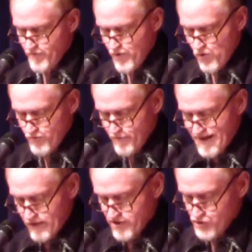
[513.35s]
a poem
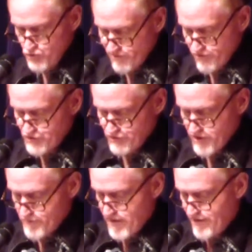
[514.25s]
about as
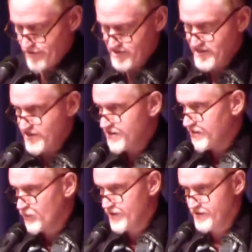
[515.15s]
universally admired as
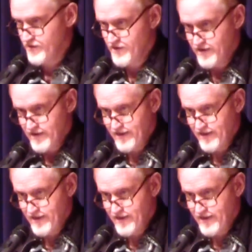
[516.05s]
anything written